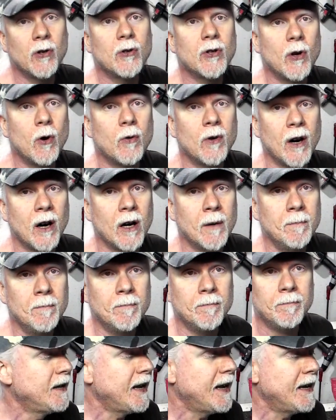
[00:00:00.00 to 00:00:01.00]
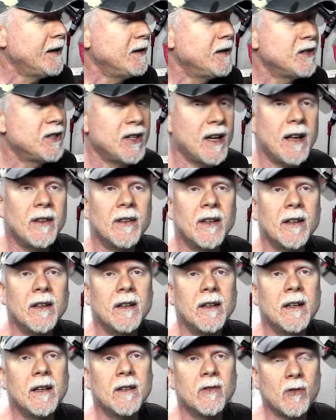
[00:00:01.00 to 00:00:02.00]
your tone arm, and set
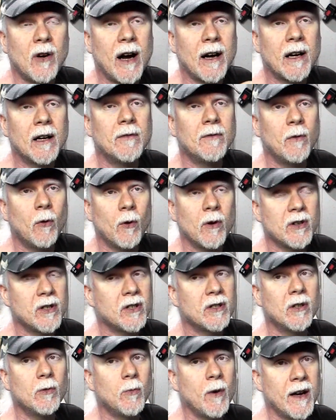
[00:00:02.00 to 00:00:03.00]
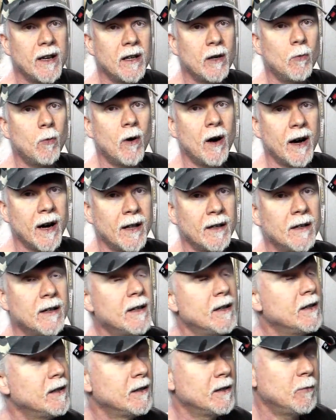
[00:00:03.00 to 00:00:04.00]
the tracking force the way you want it,
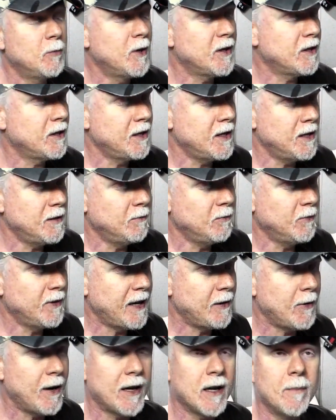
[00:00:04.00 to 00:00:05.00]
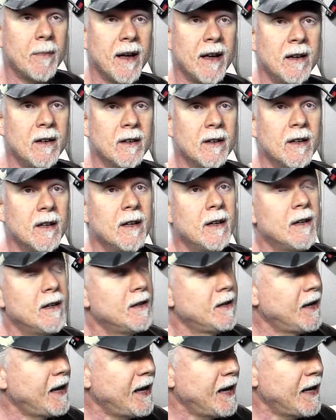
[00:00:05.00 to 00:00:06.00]
what they recommend.
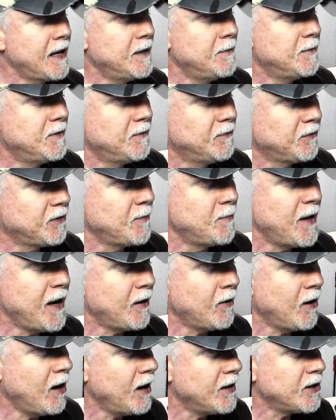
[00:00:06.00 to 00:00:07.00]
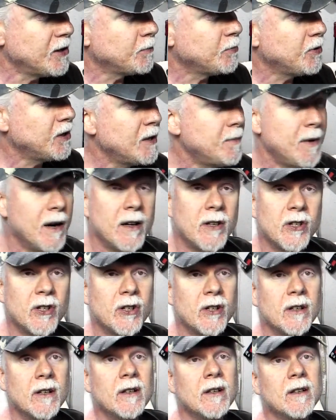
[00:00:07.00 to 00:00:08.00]
And from there on, you're pretty
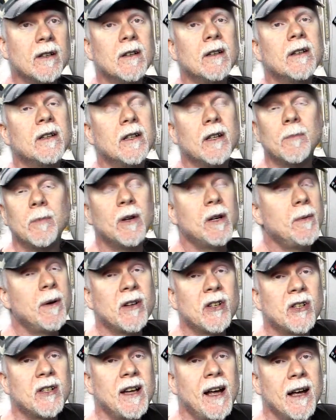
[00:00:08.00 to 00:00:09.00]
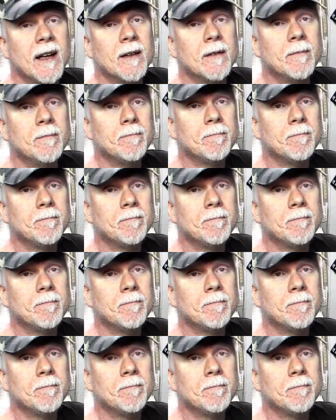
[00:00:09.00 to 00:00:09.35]
much set.